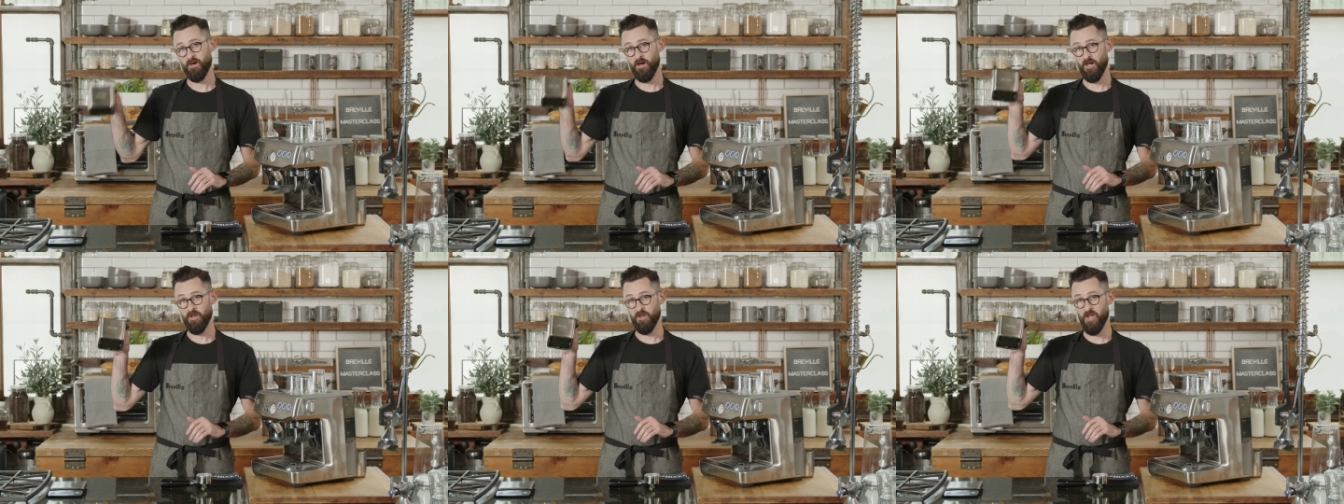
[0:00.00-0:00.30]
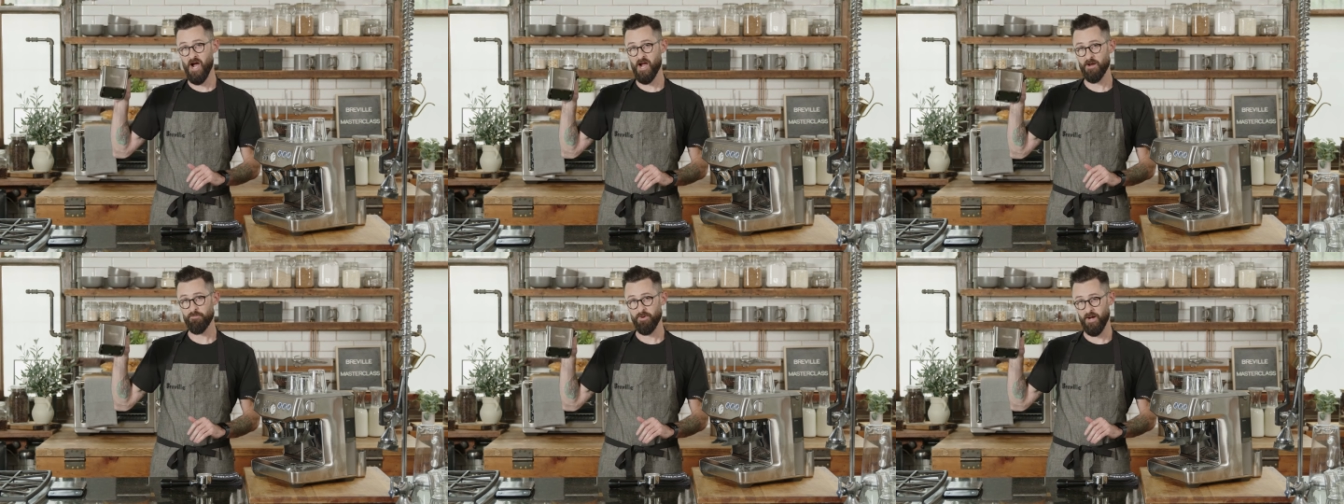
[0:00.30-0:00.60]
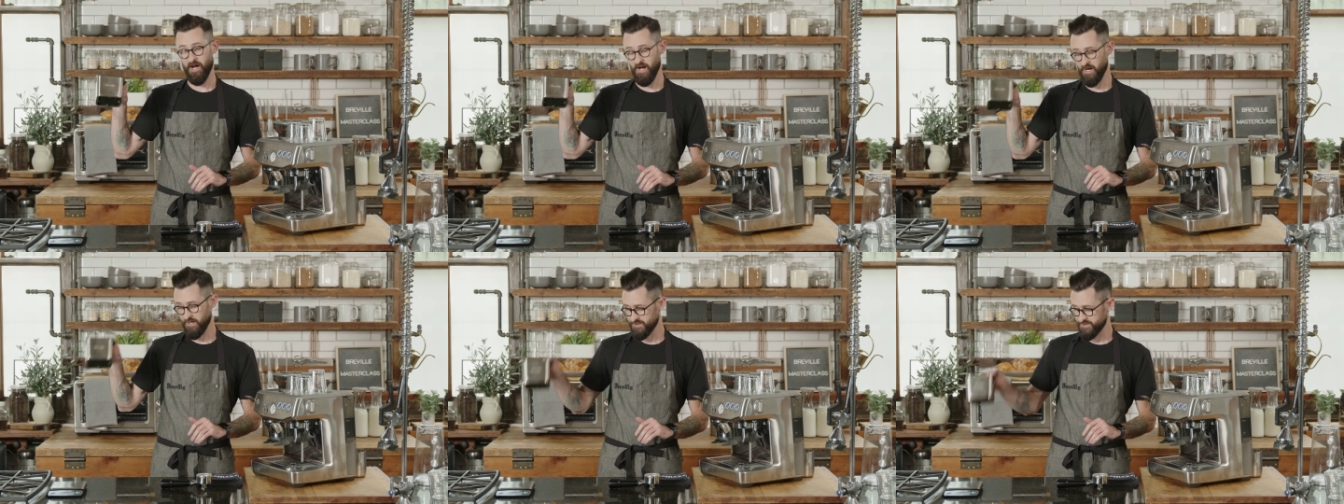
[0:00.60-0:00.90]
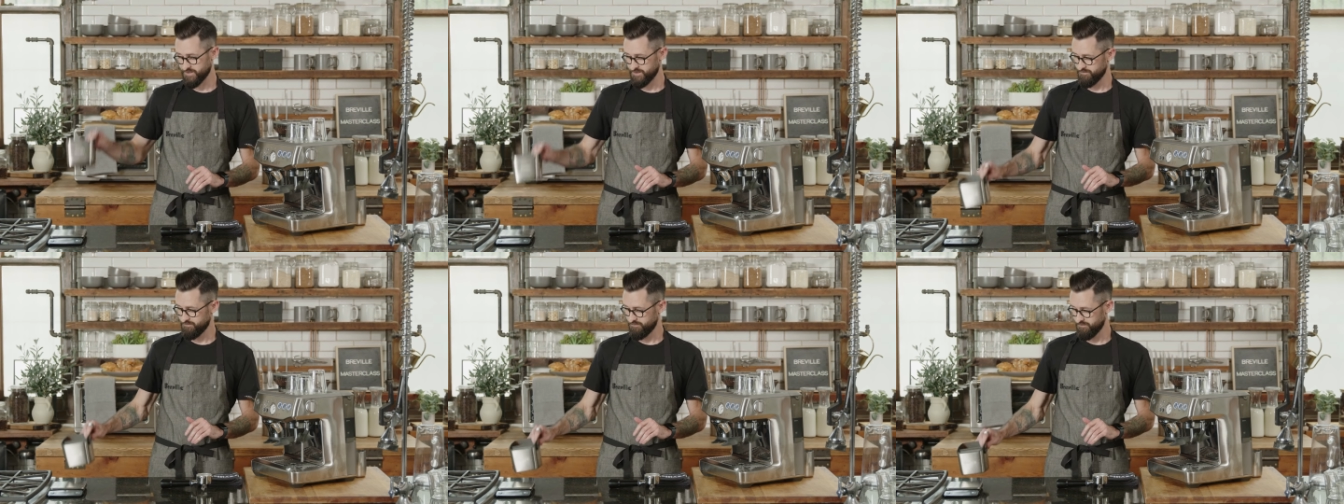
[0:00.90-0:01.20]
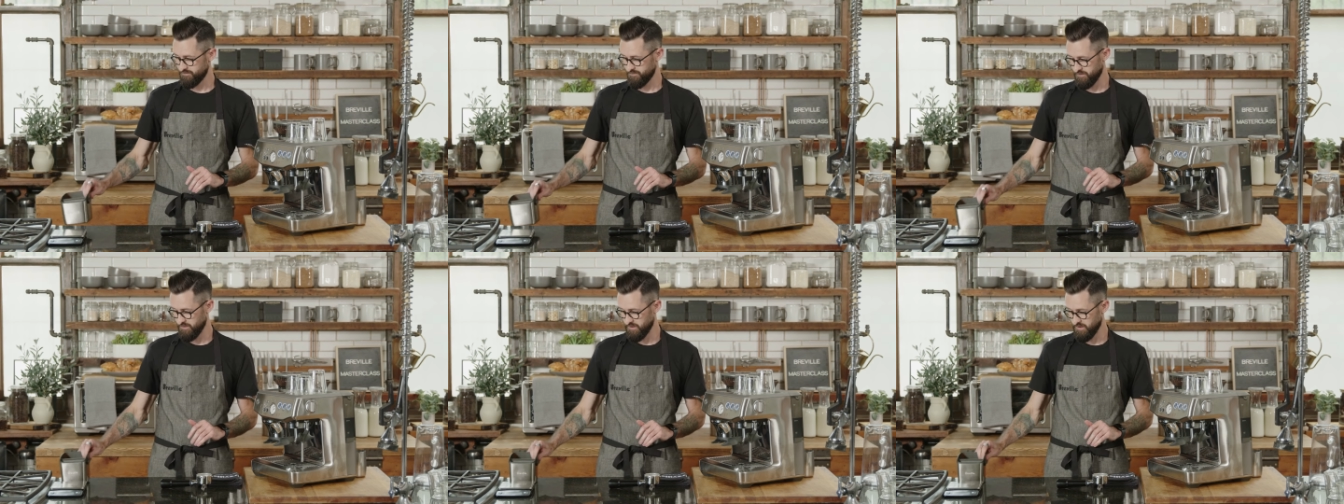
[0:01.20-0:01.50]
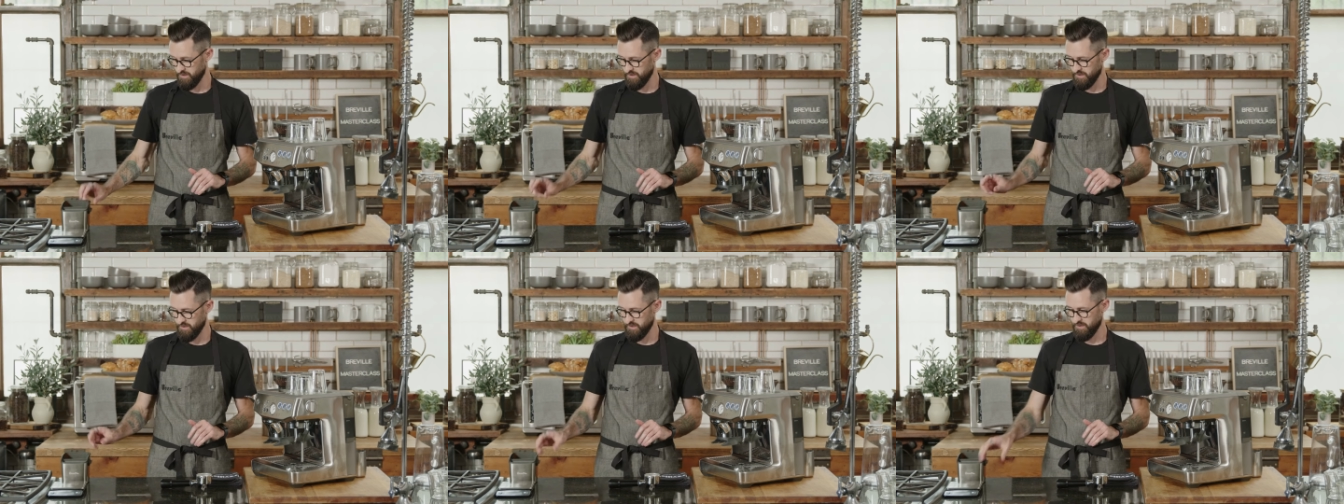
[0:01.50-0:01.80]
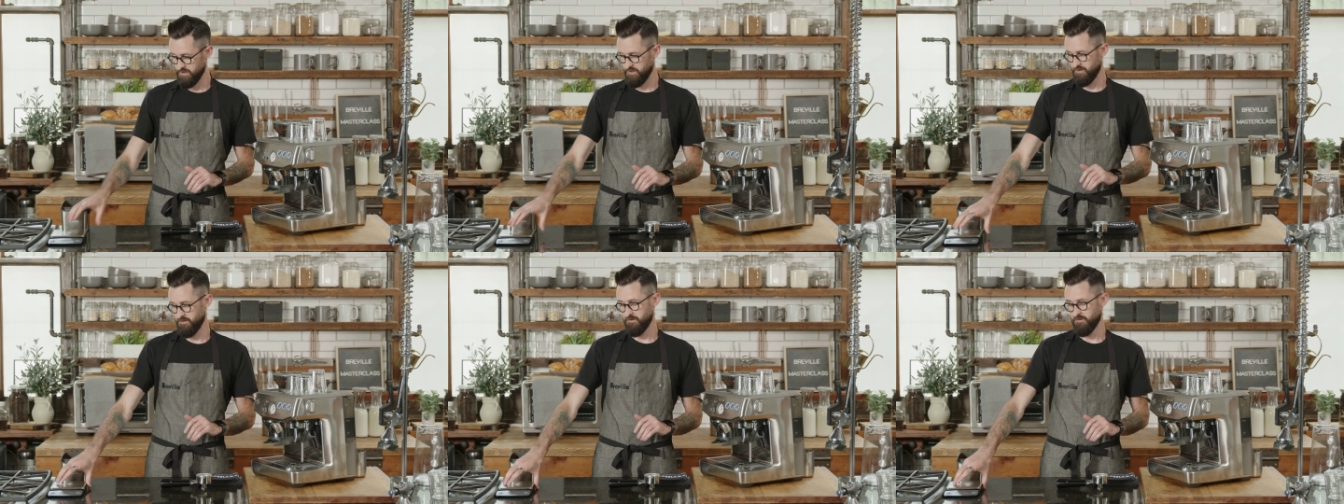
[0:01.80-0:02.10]
A knockbox,
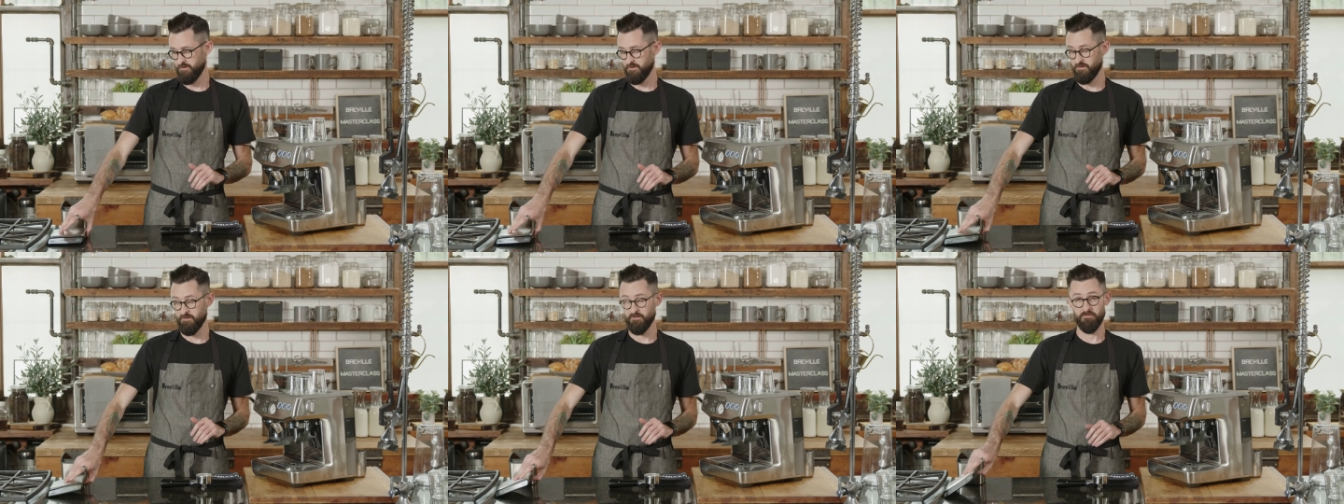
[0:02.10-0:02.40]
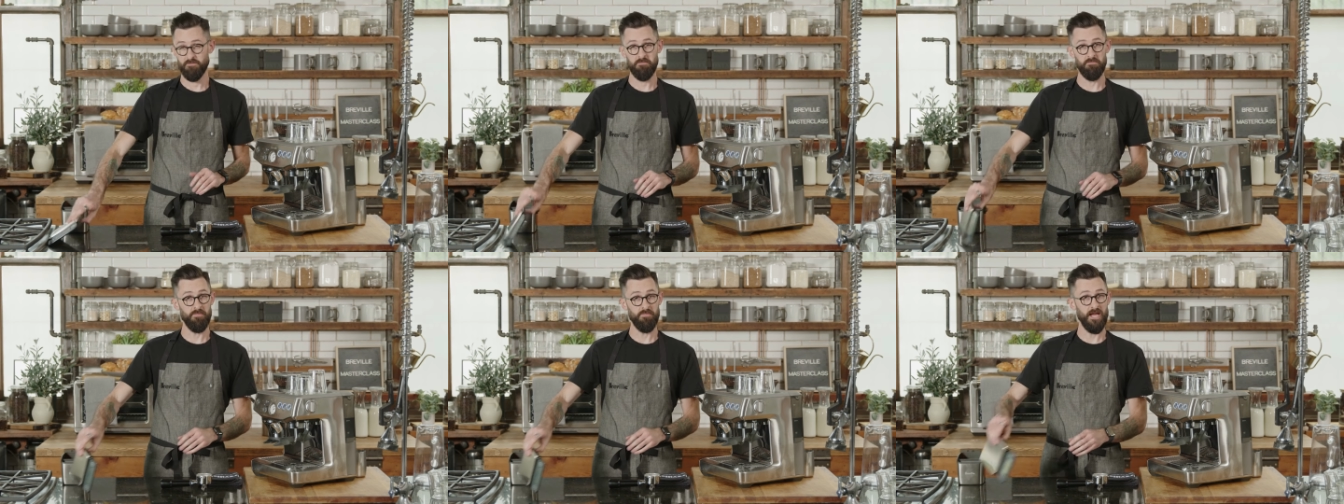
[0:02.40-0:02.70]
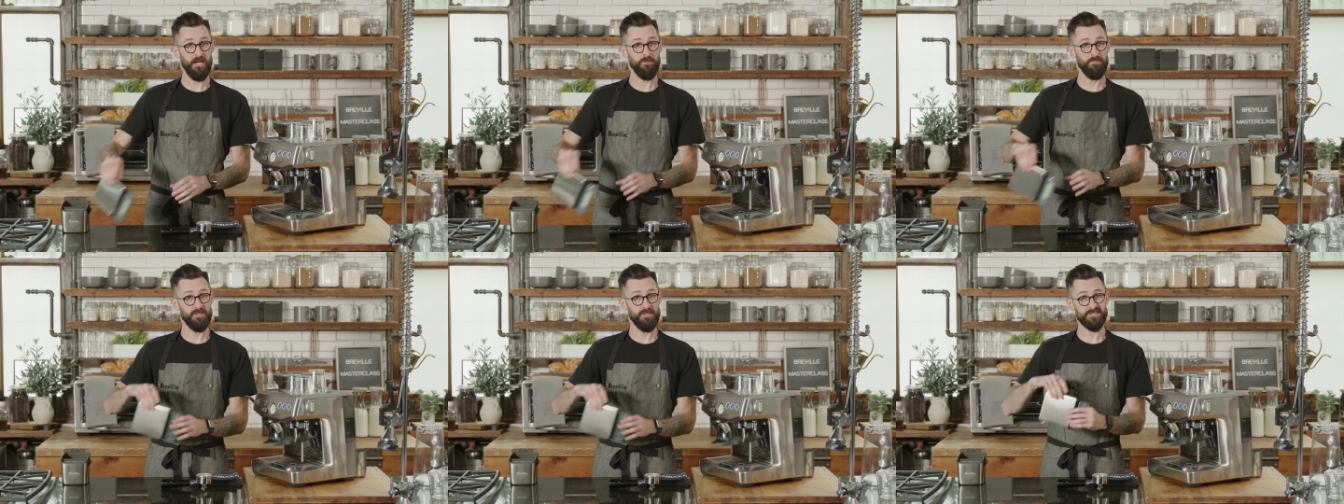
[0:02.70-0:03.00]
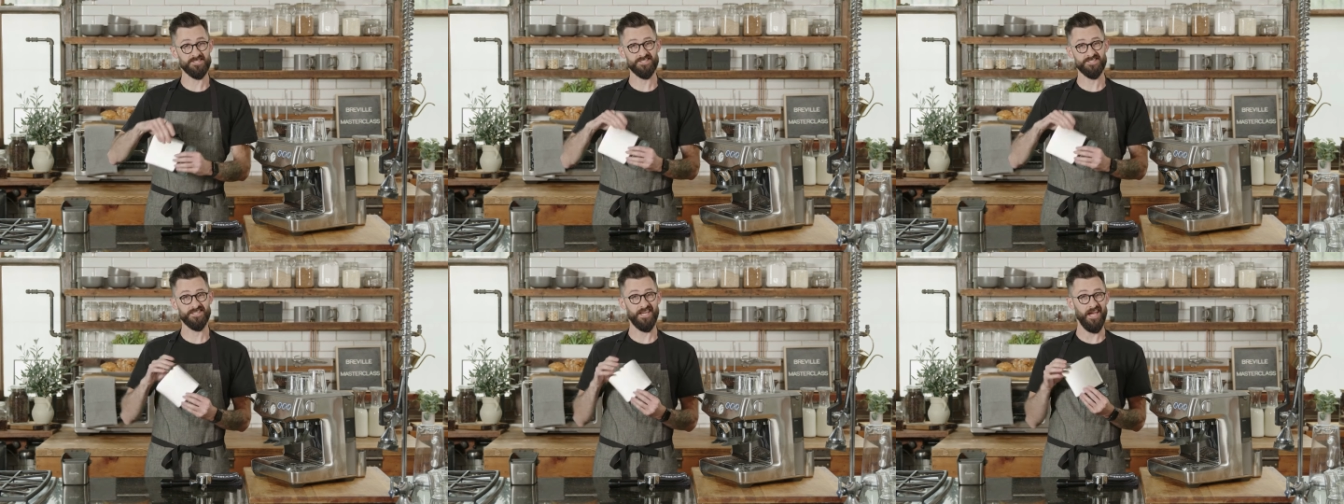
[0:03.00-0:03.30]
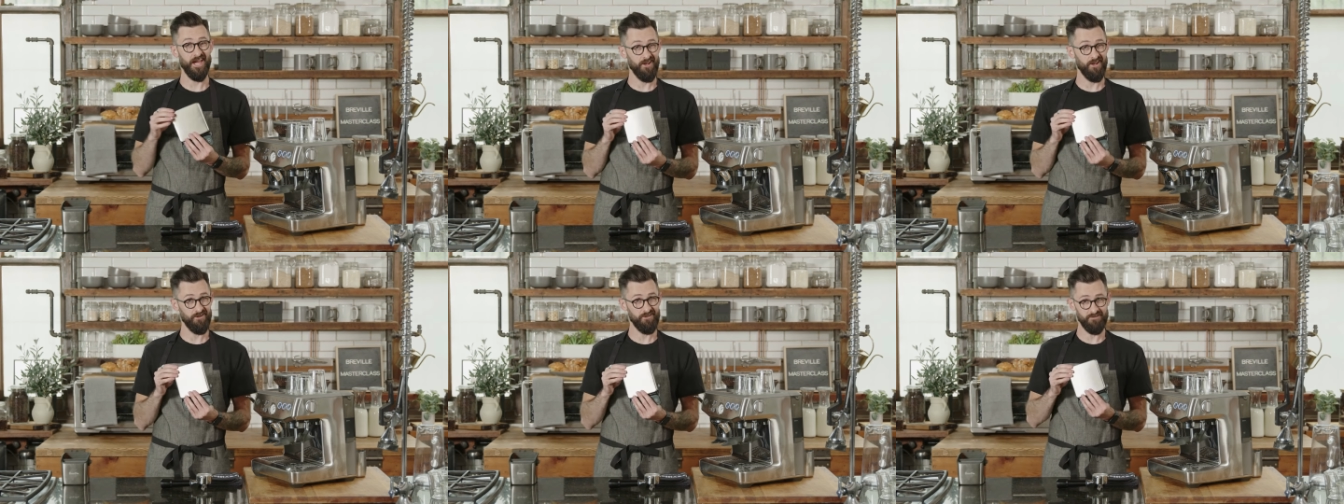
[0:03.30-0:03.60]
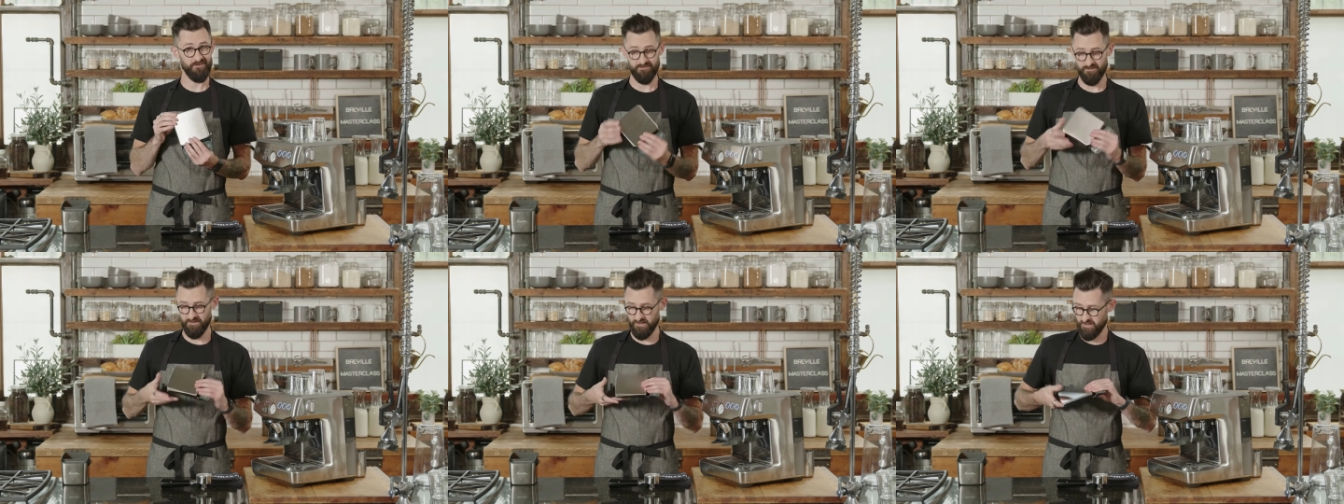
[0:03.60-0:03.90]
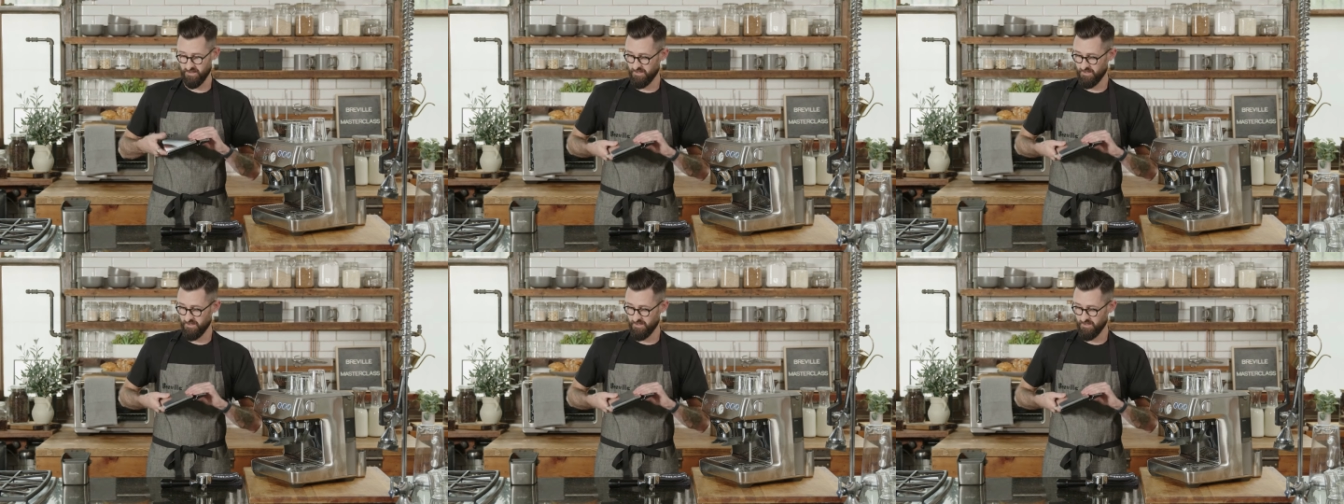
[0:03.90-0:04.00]
maybe a scale,